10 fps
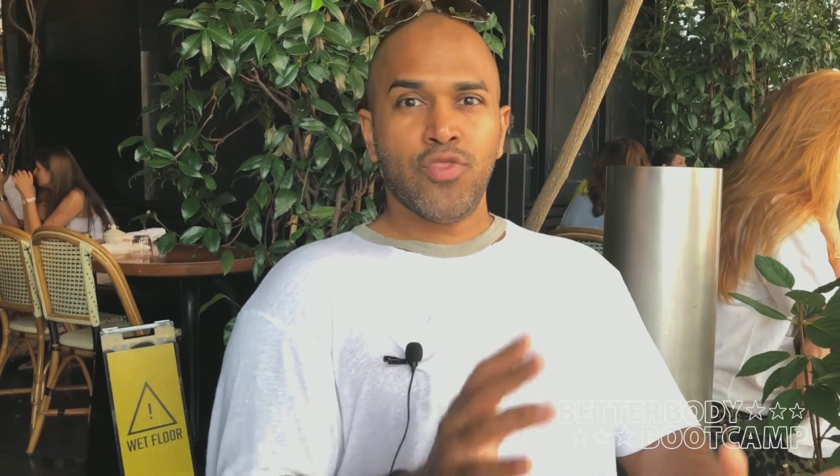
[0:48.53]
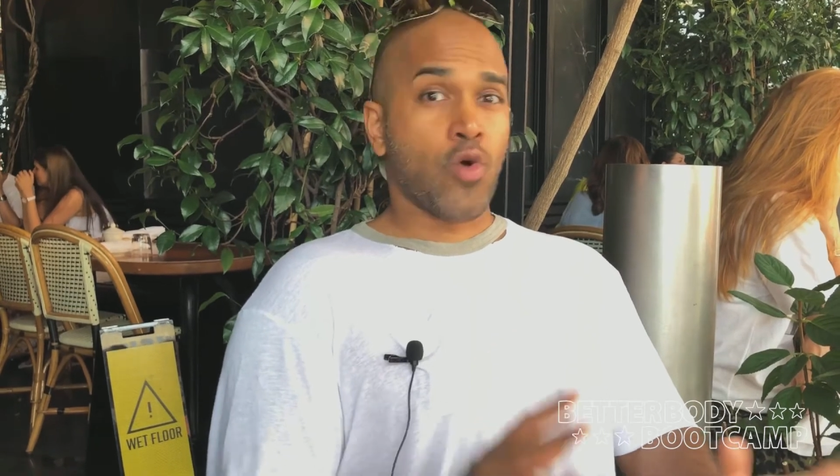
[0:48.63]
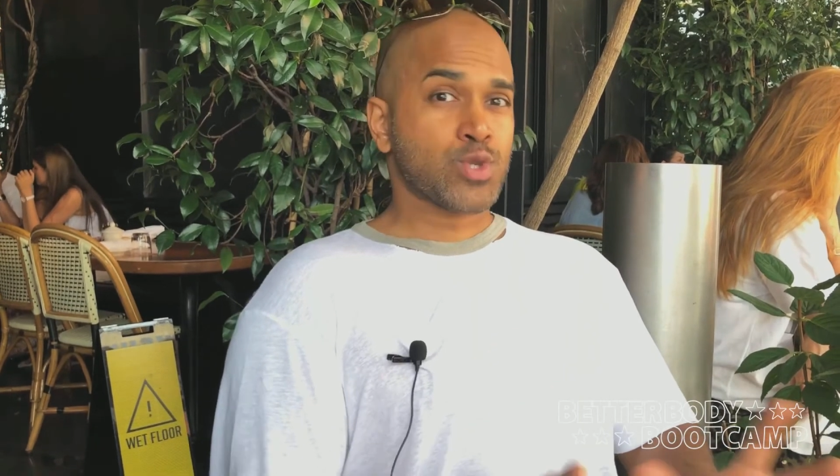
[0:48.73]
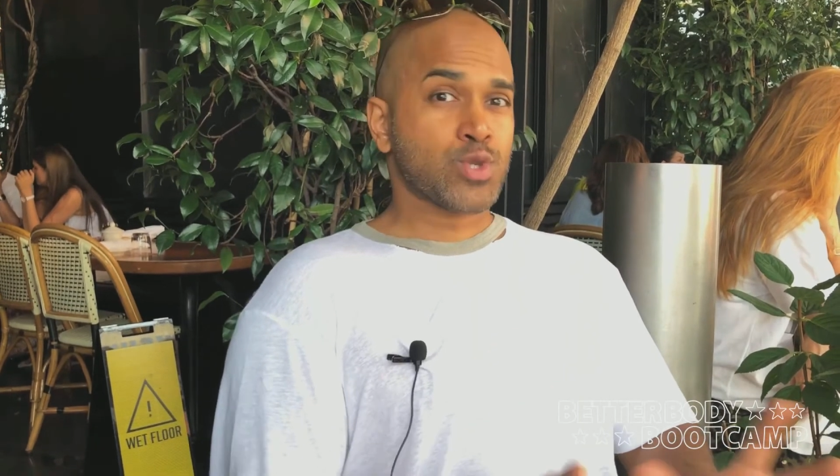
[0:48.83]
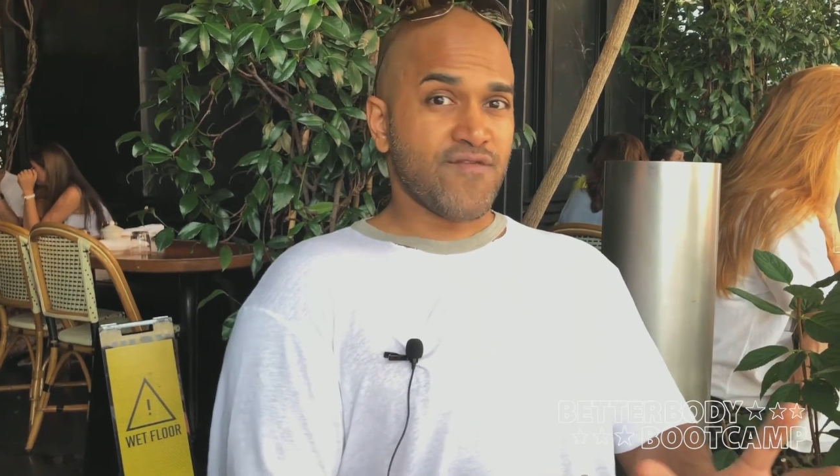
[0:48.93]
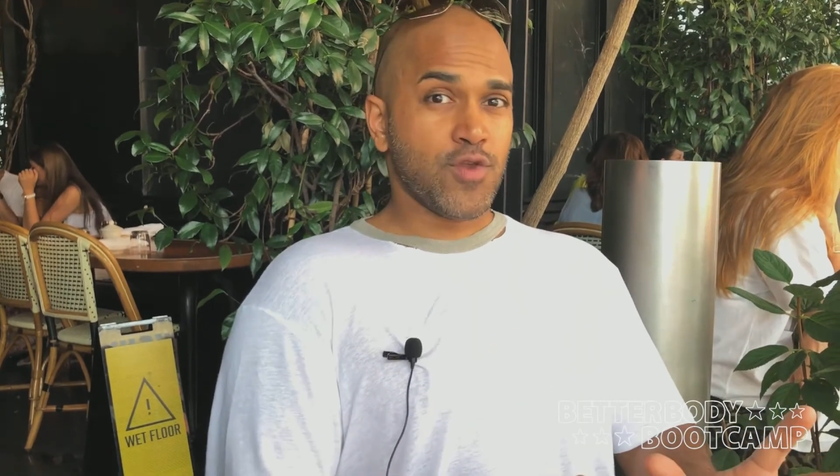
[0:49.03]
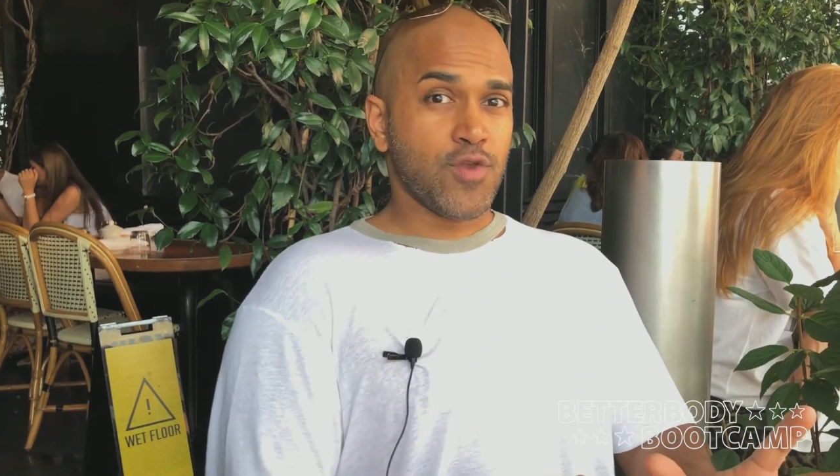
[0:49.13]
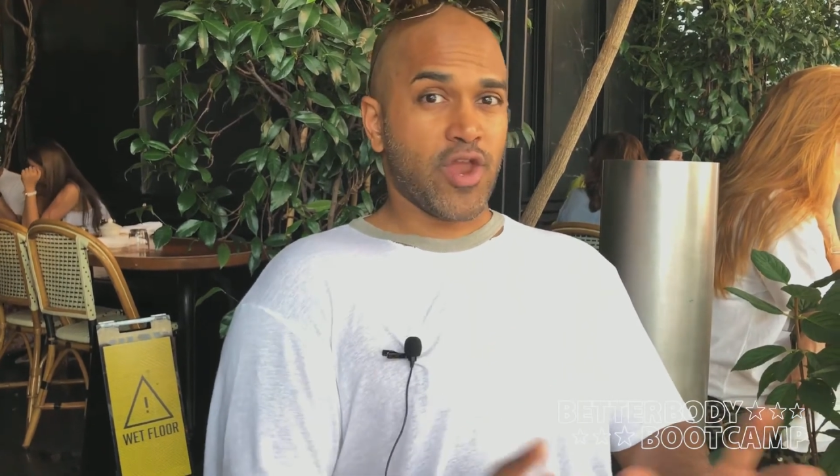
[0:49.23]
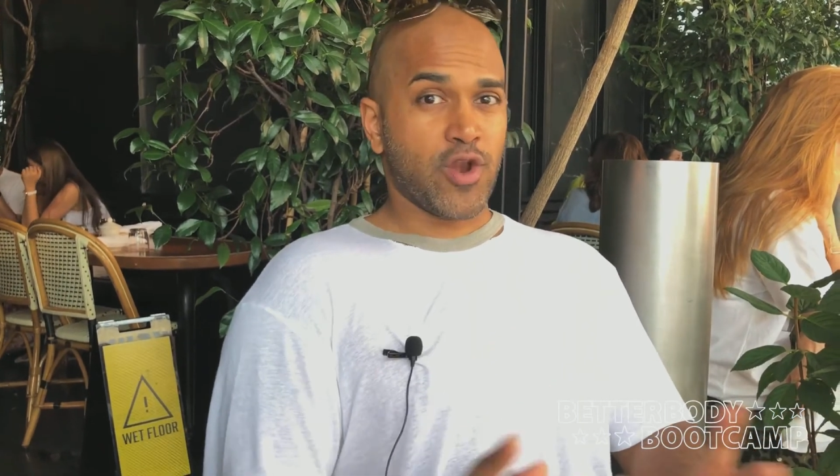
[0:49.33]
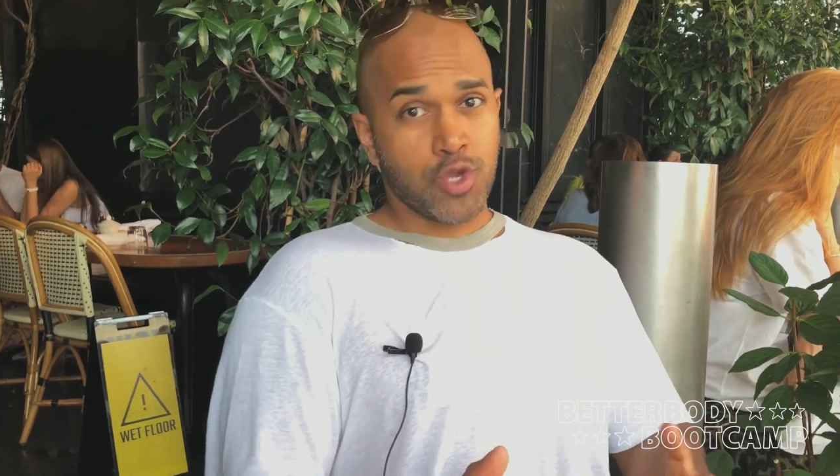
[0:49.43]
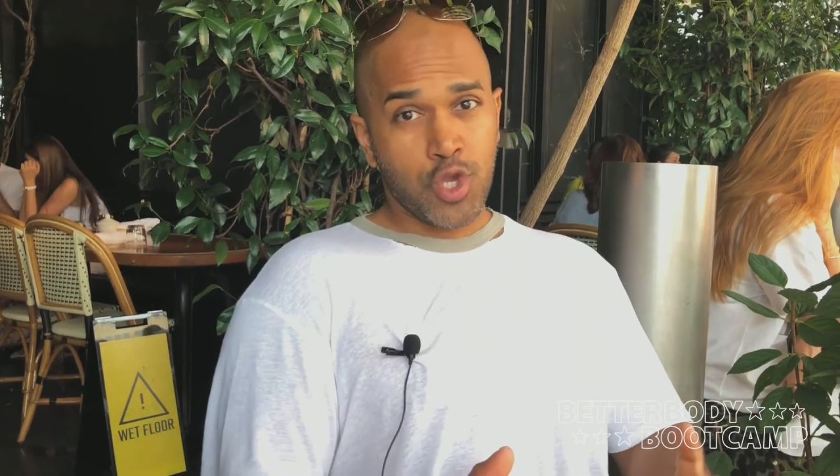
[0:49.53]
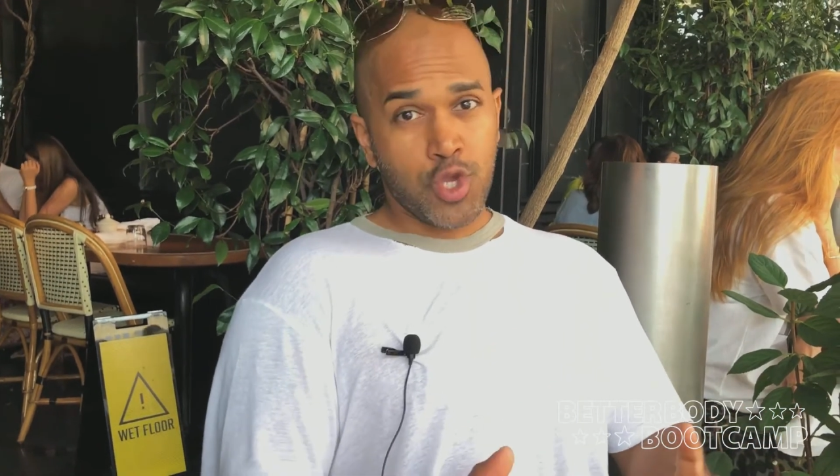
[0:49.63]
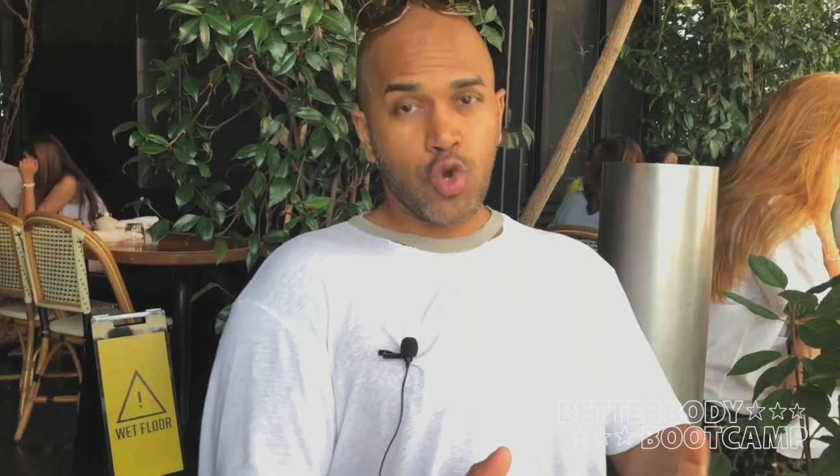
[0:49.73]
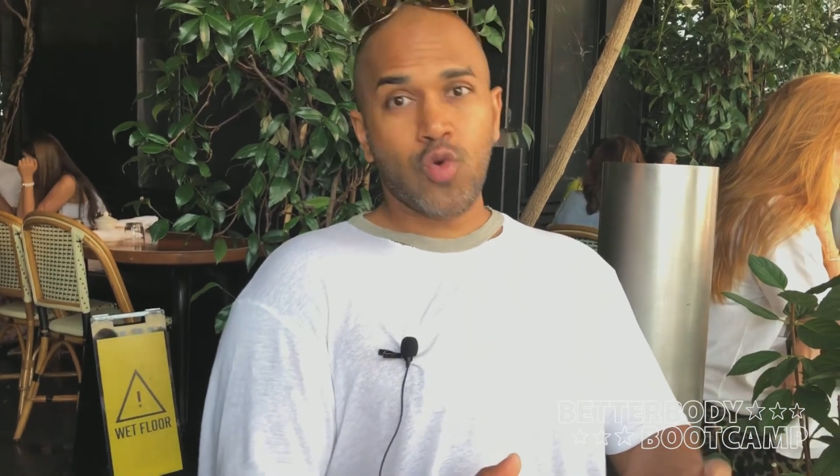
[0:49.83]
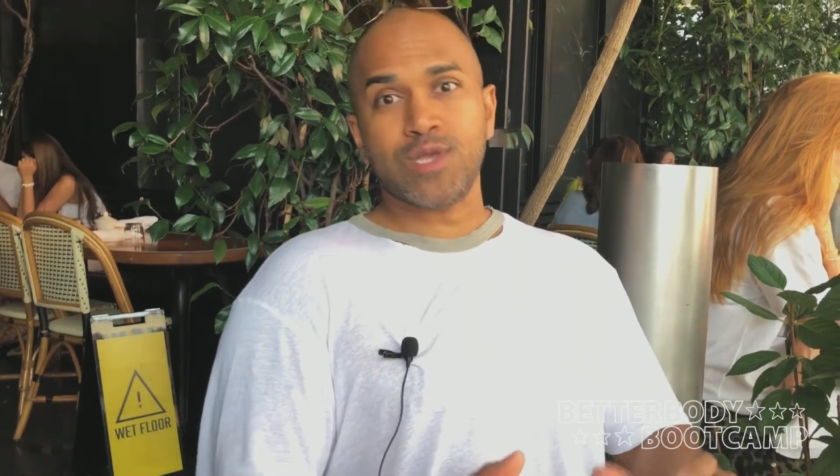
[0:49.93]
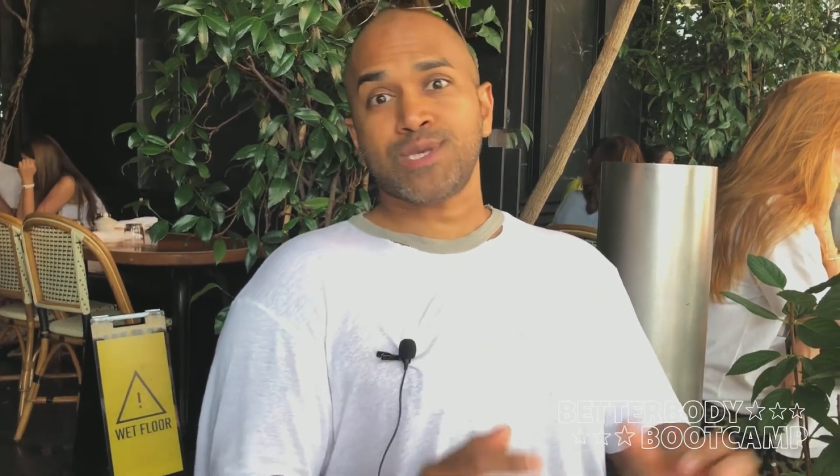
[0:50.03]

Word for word: Those of you that are new,